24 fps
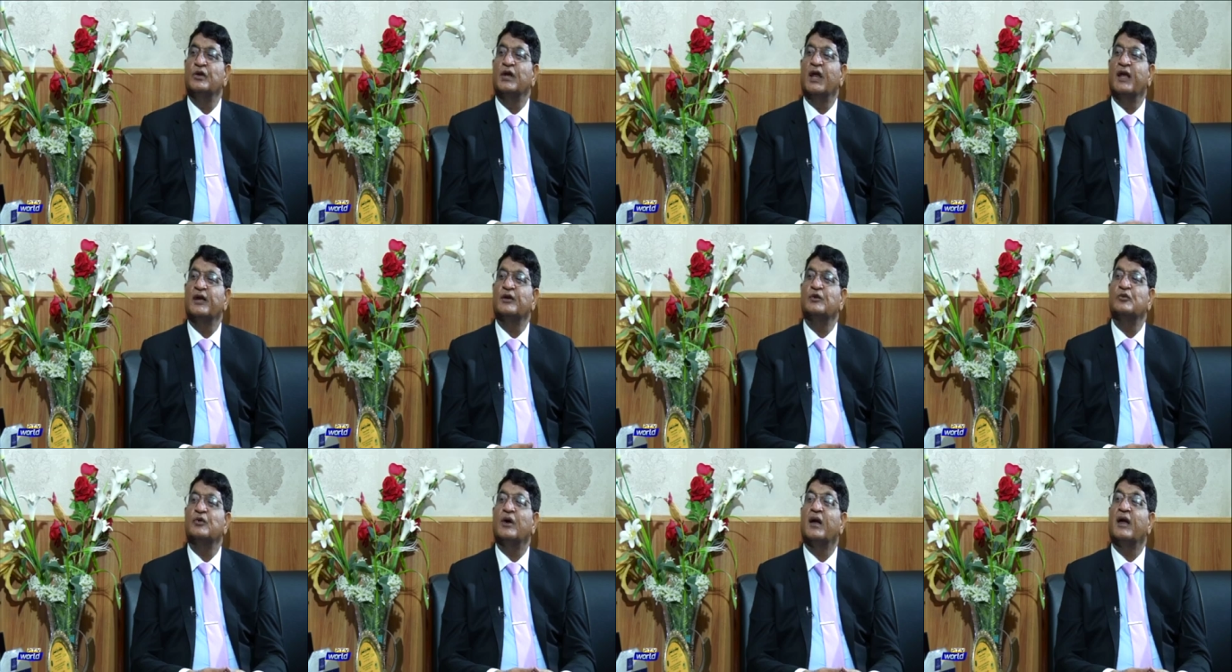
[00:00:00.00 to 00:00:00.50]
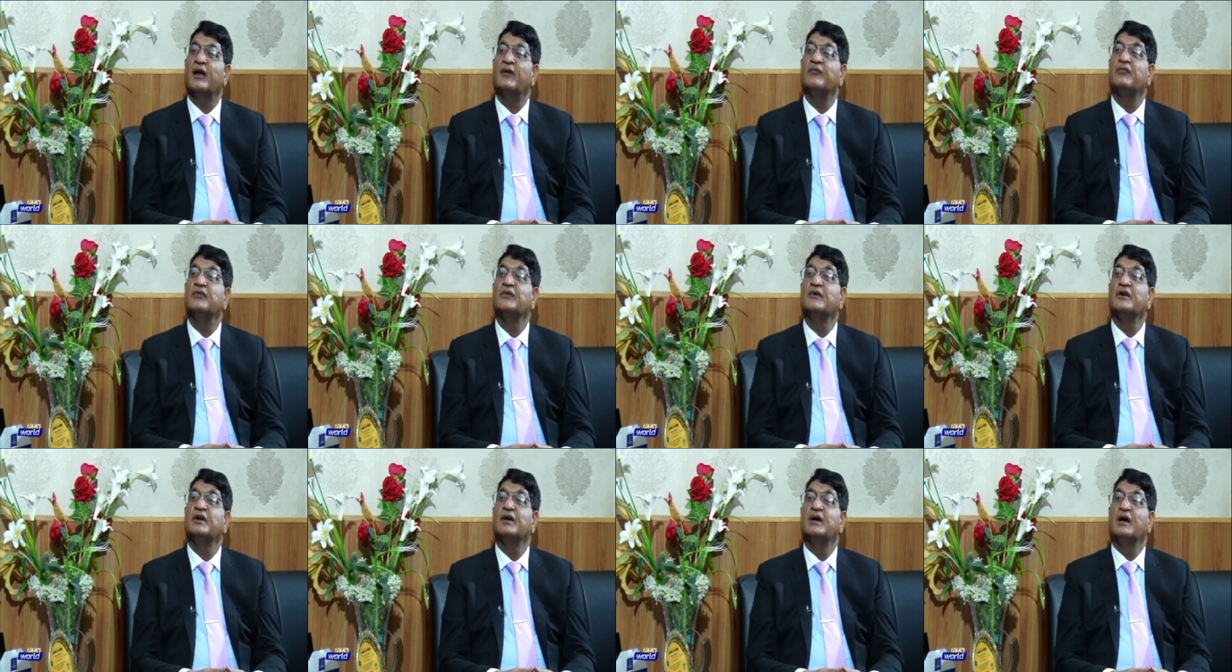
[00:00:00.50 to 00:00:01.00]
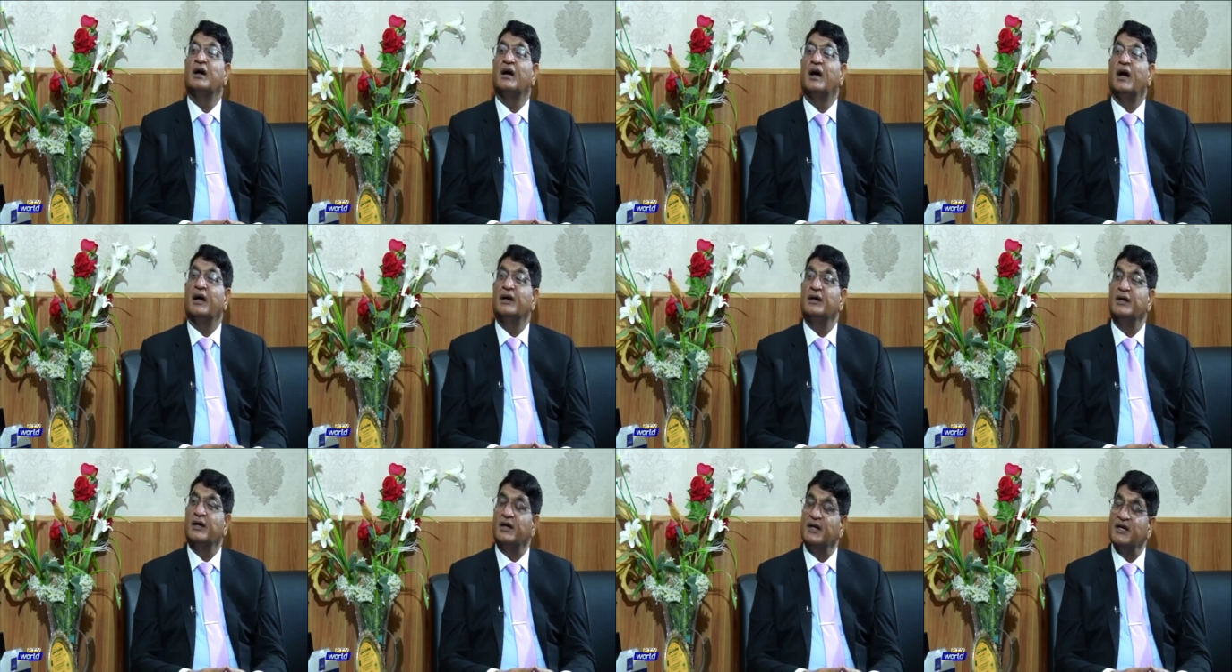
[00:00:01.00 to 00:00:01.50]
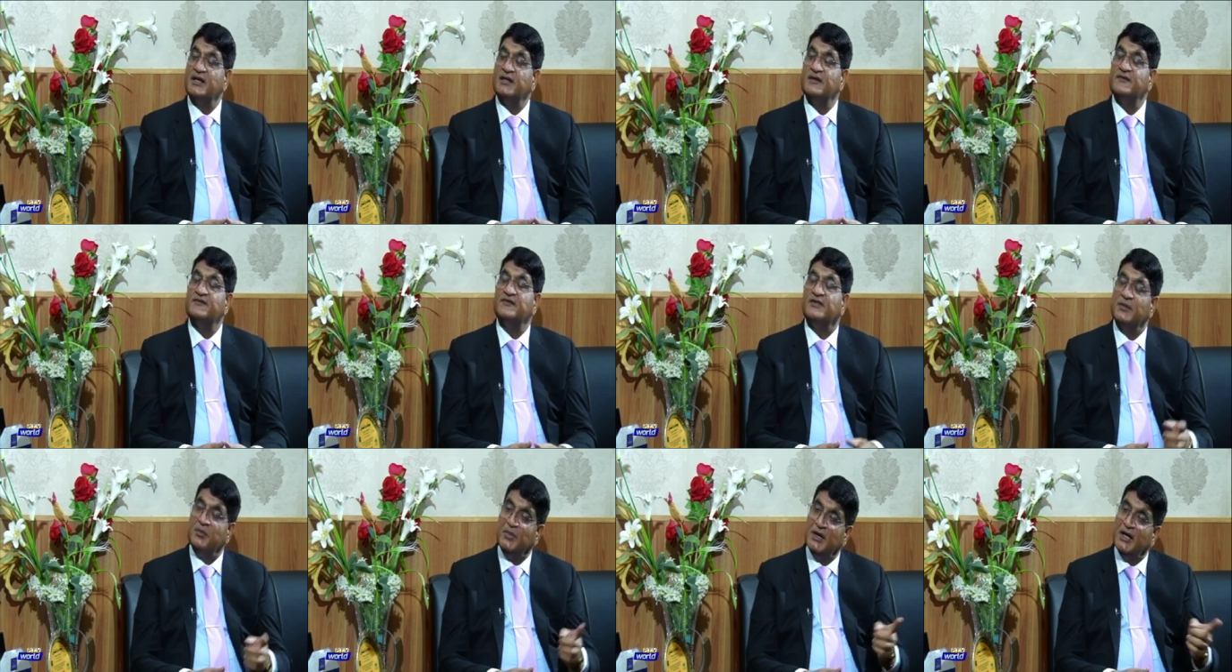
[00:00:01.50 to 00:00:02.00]
like to have a narrative
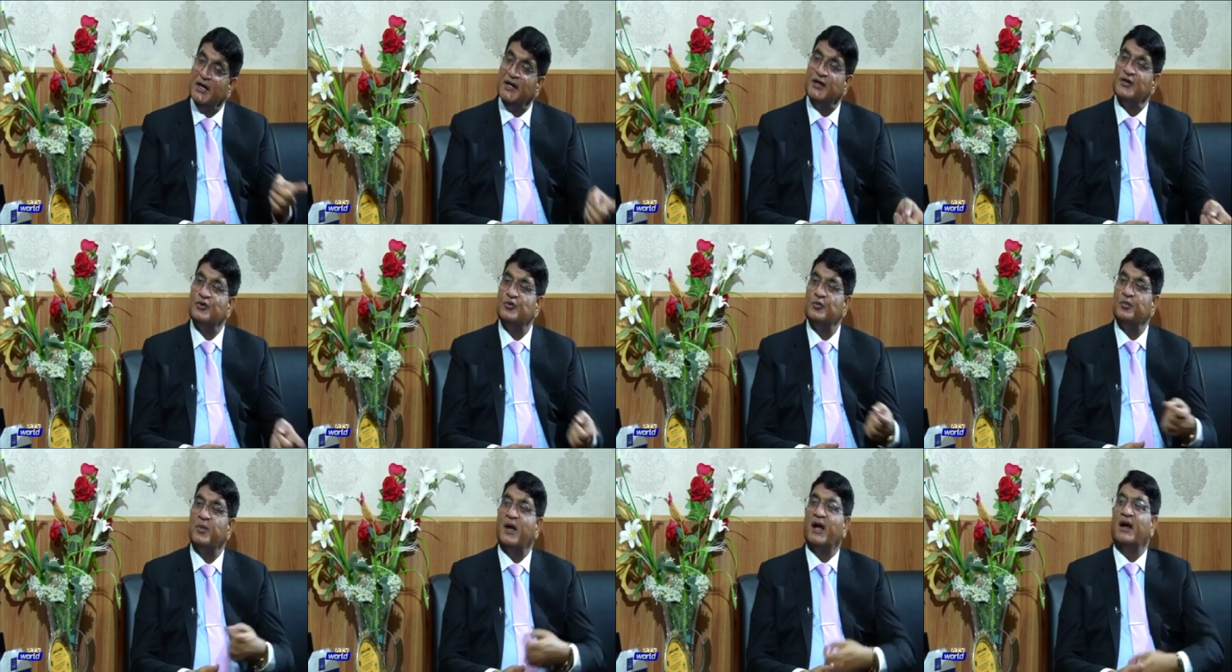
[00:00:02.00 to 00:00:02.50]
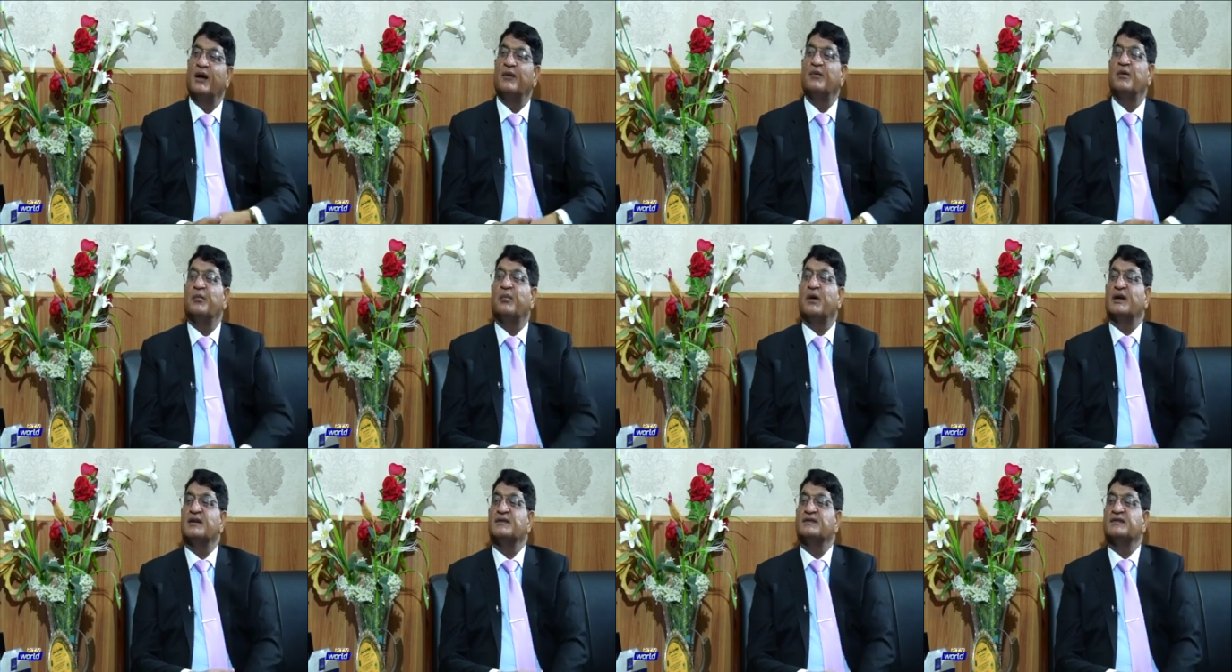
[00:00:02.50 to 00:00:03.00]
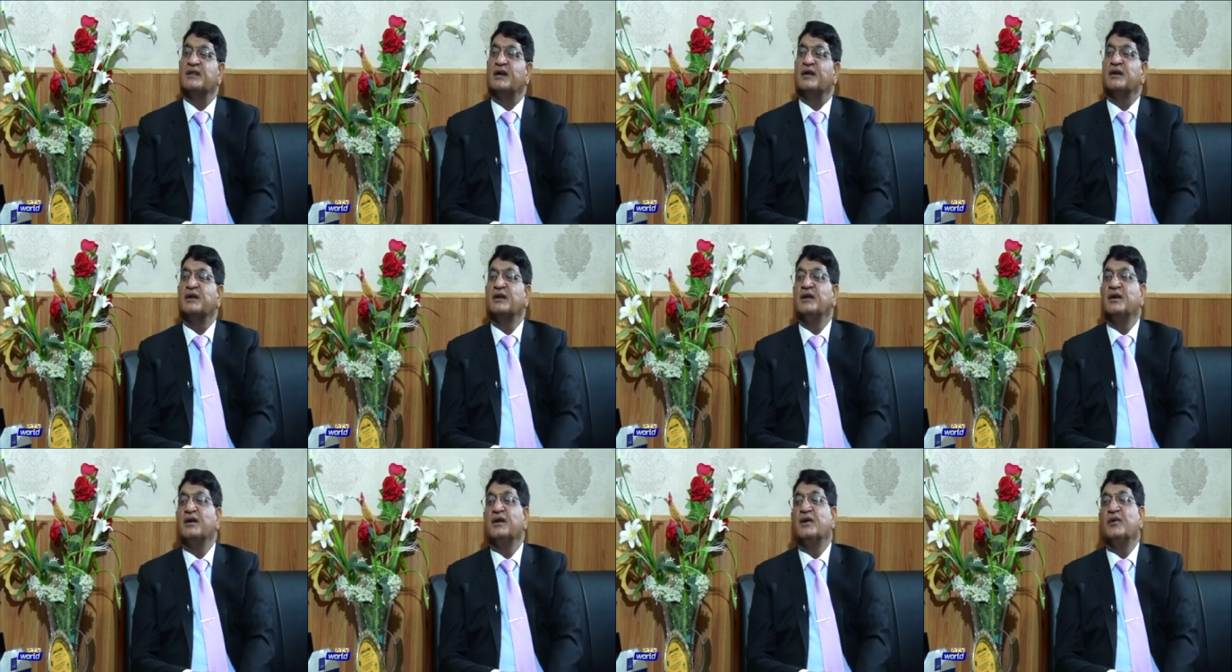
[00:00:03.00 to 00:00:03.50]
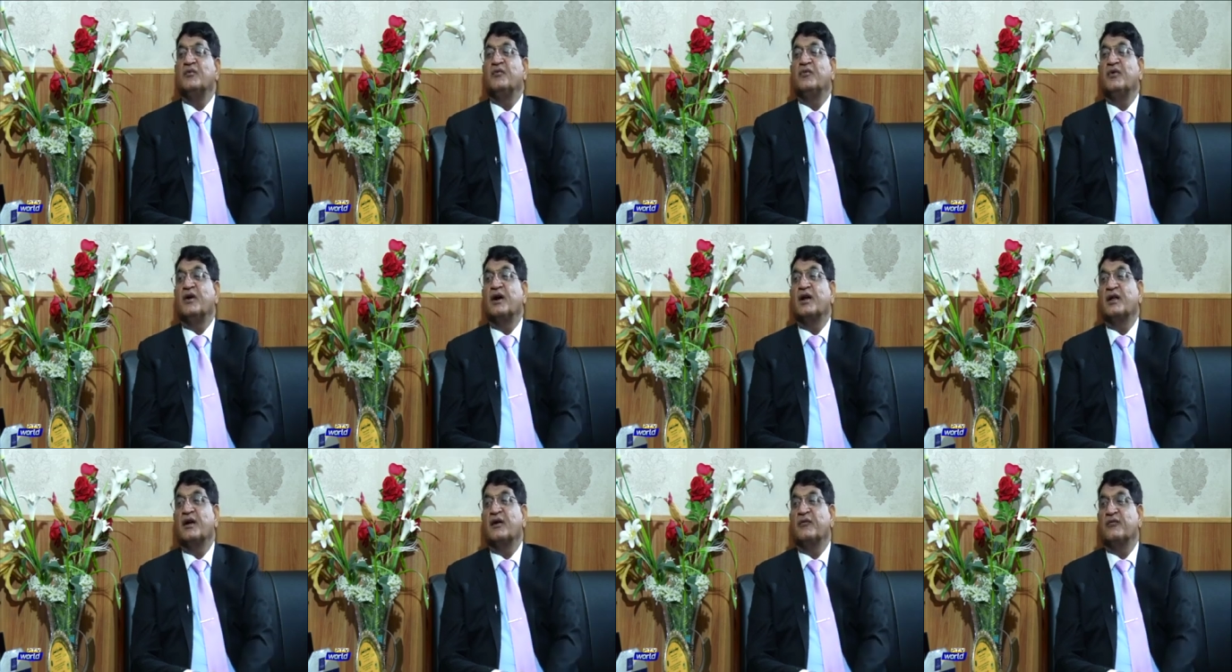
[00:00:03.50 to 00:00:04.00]
similar to Paigam-e-Pakistan
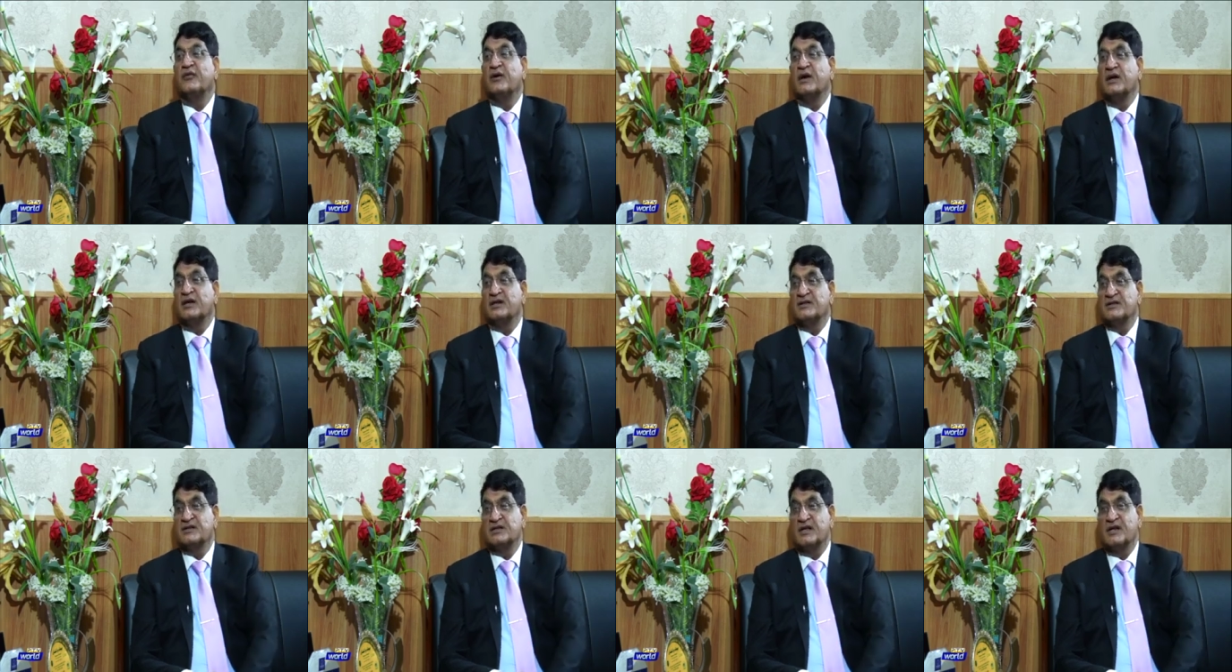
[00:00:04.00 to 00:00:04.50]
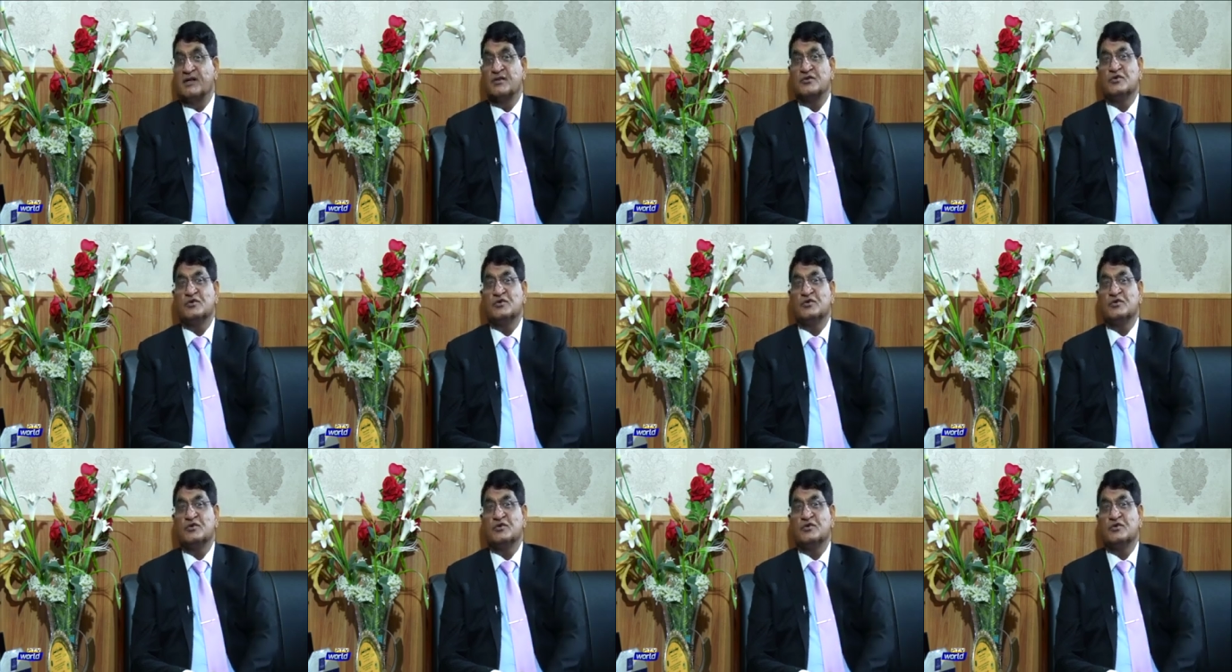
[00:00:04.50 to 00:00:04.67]
for Afghanistan.